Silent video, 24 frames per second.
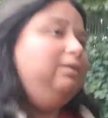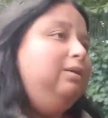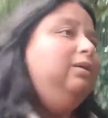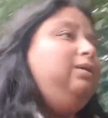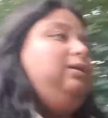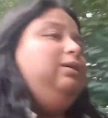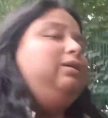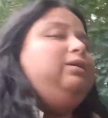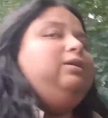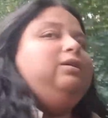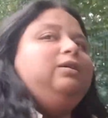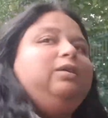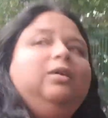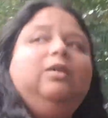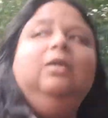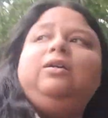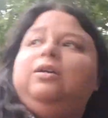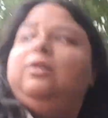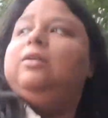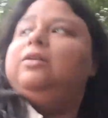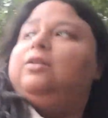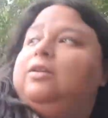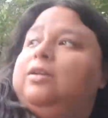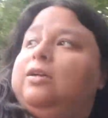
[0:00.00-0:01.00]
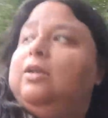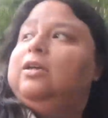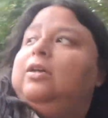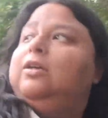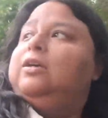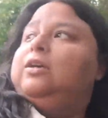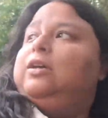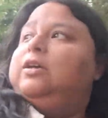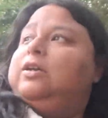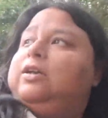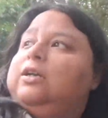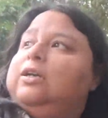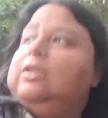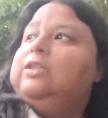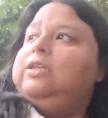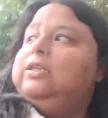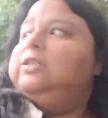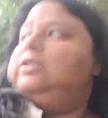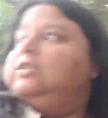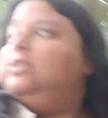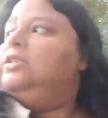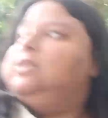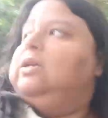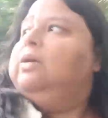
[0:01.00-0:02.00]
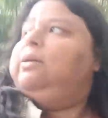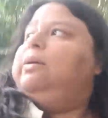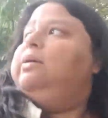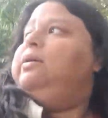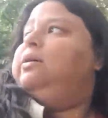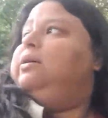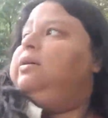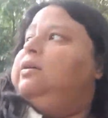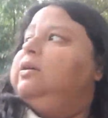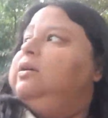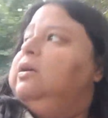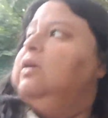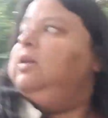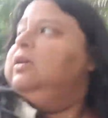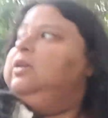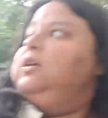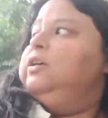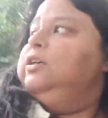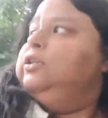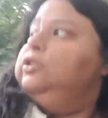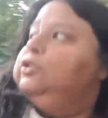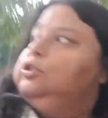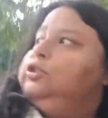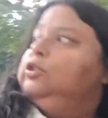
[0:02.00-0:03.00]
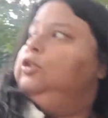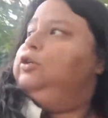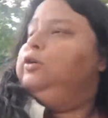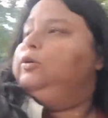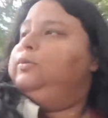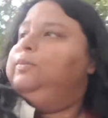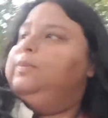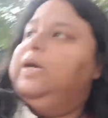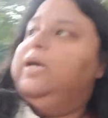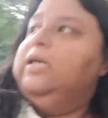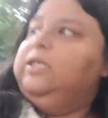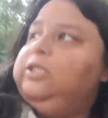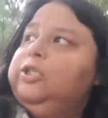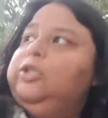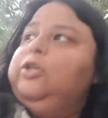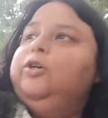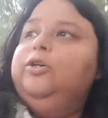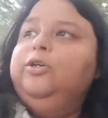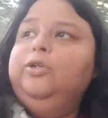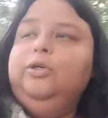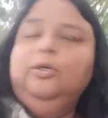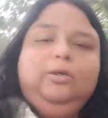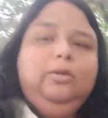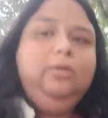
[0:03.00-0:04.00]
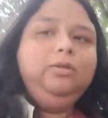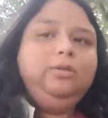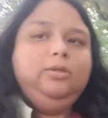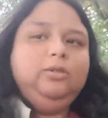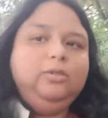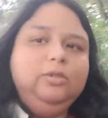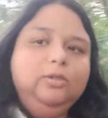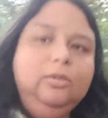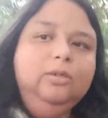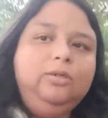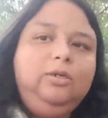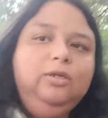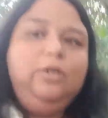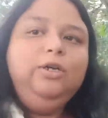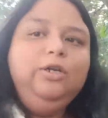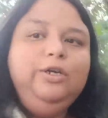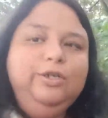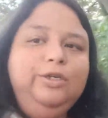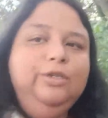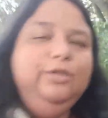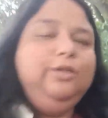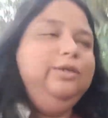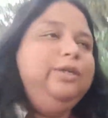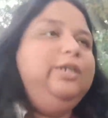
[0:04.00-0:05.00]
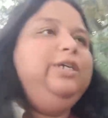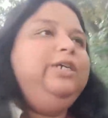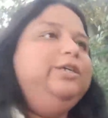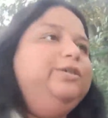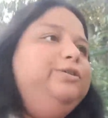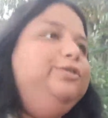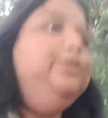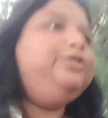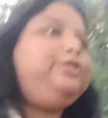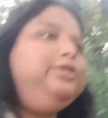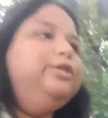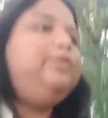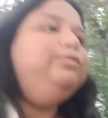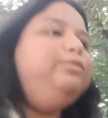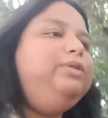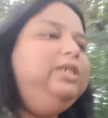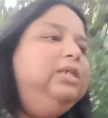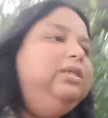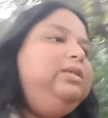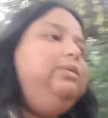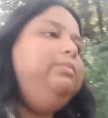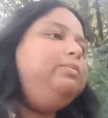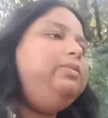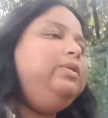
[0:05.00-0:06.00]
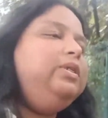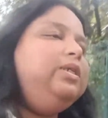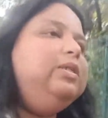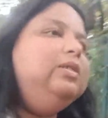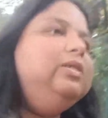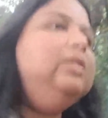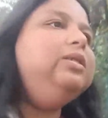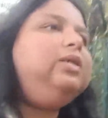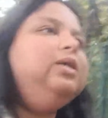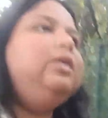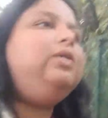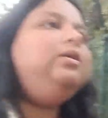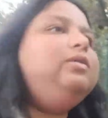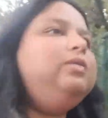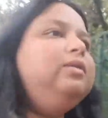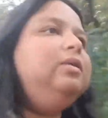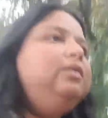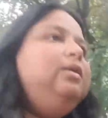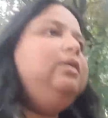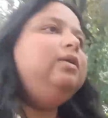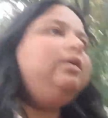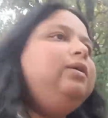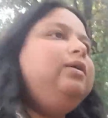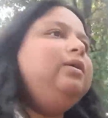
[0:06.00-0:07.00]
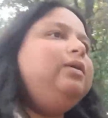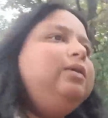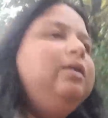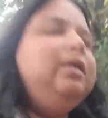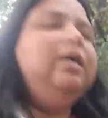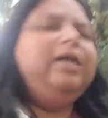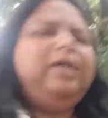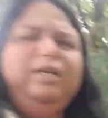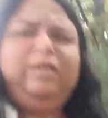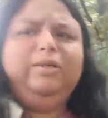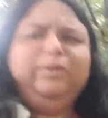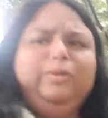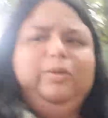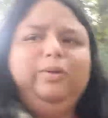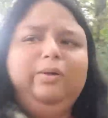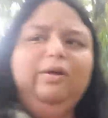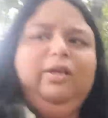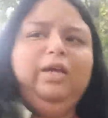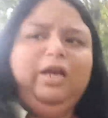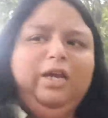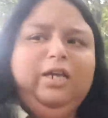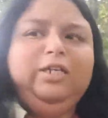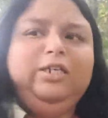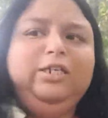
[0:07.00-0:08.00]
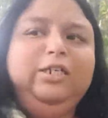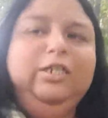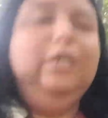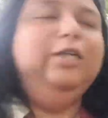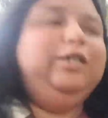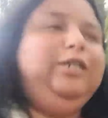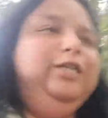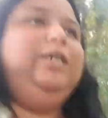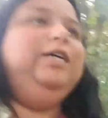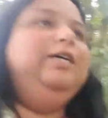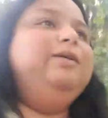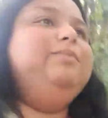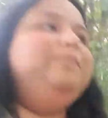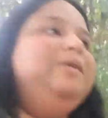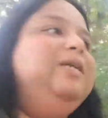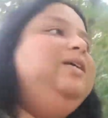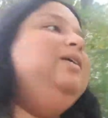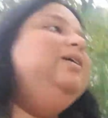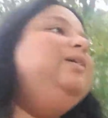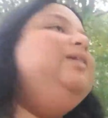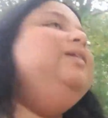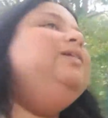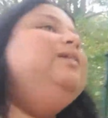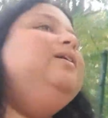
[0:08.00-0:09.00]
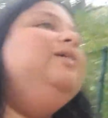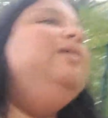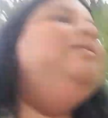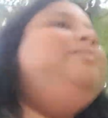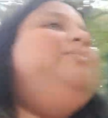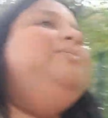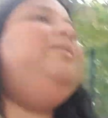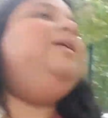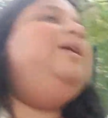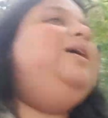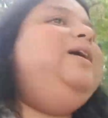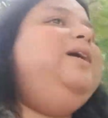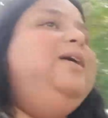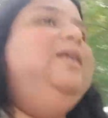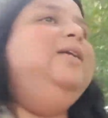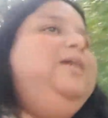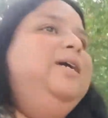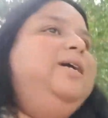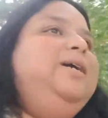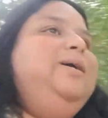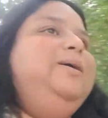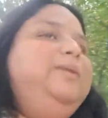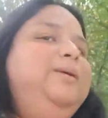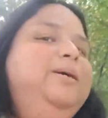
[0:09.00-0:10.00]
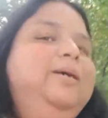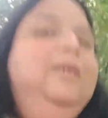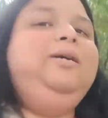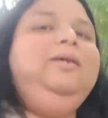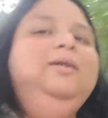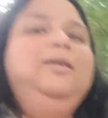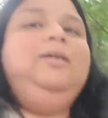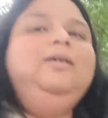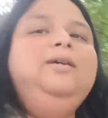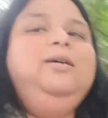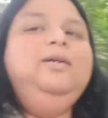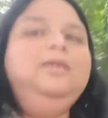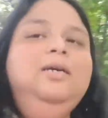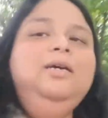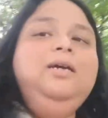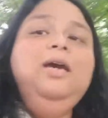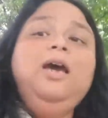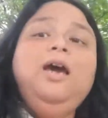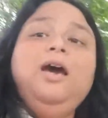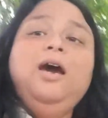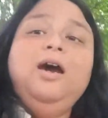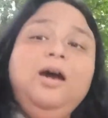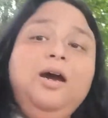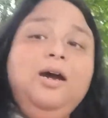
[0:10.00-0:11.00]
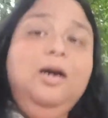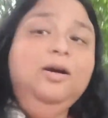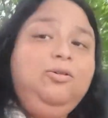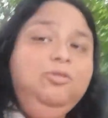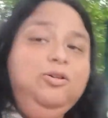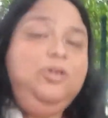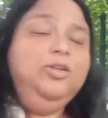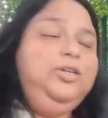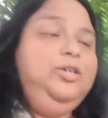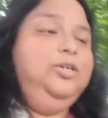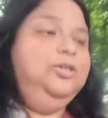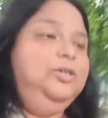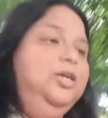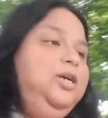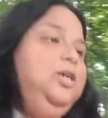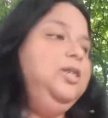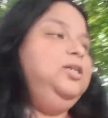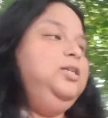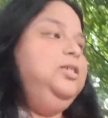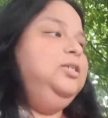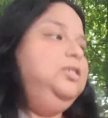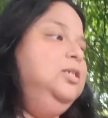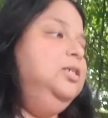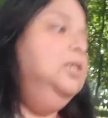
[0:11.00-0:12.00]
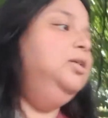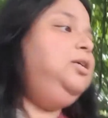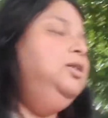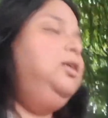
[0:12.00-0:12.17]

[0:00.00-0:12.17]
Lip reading: I think there's a school match going on, so you could hear screams and stuff. I don't know if you actually could hear me. But anyhow, how are you guys?